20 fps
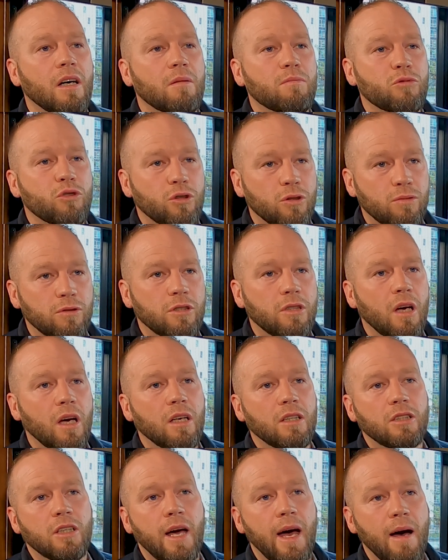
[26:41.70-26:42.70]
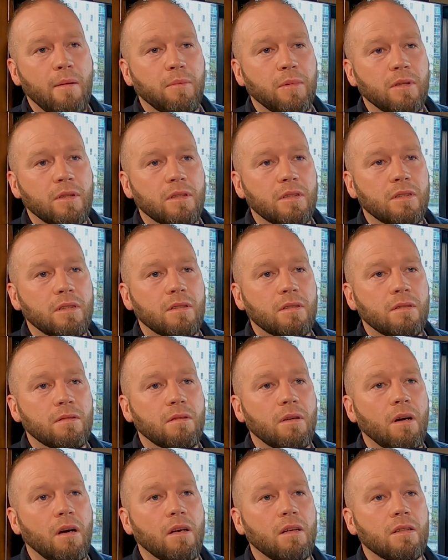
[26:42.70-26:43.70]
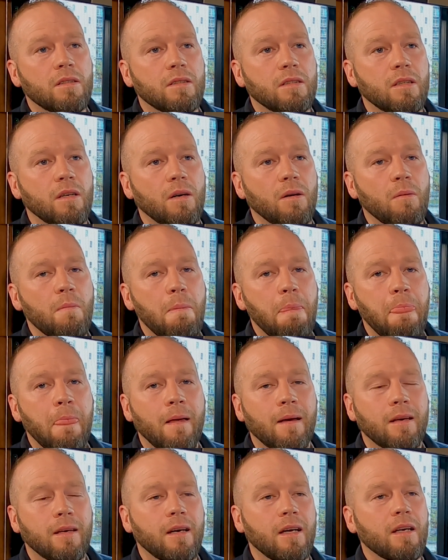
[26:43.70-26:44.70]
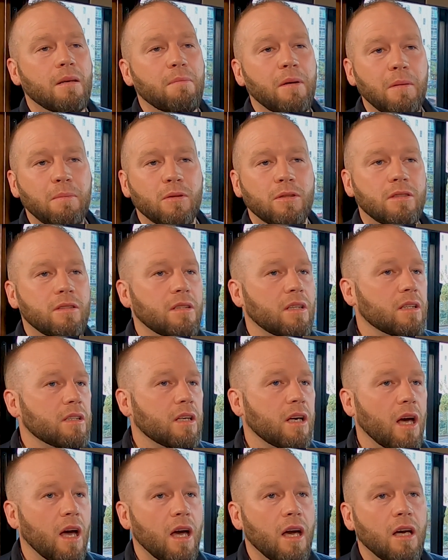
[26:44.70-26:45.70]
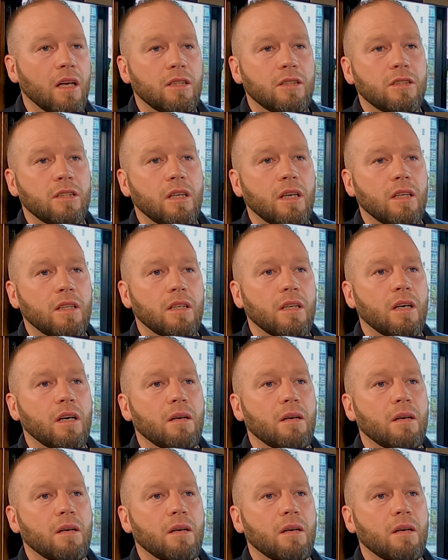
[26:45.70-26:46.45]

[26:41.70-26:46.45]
true change happens, right? So getting people to engage, and